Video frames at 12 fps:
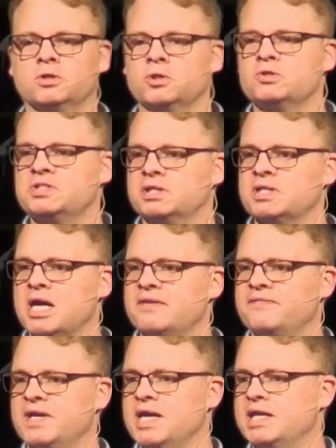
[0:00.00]
learn to love
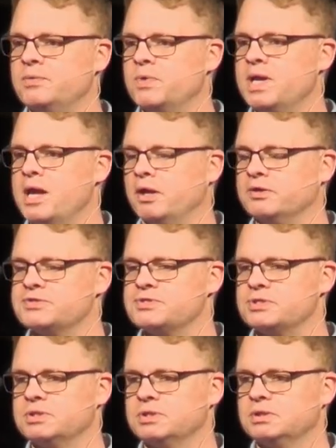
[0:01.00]
anyone
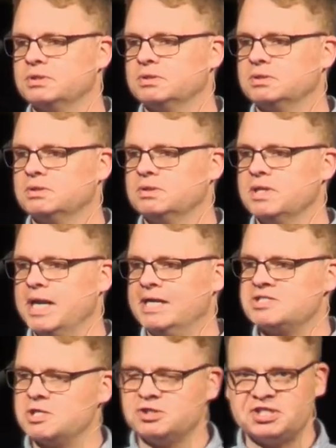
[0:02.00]
else.
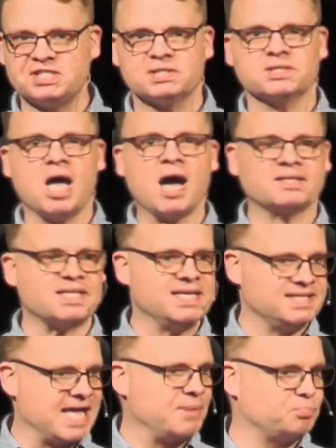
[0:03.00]
And so she's locked
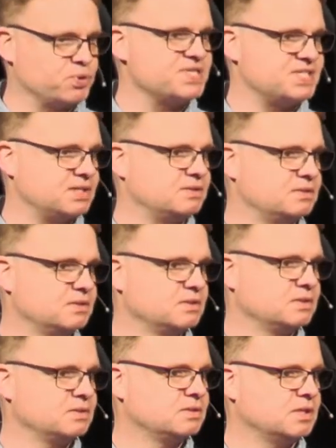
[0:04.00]
in that prison
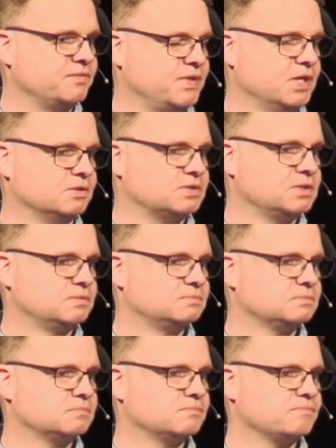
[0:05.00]
of guilt.
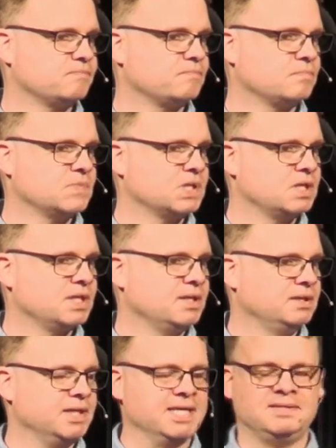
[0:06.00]

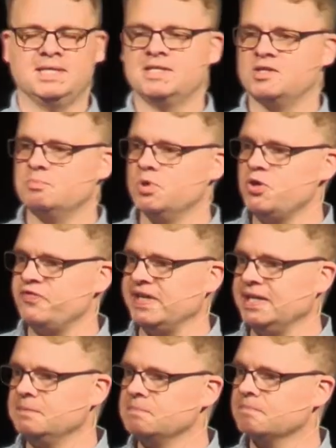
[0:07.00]
At the end of the movie,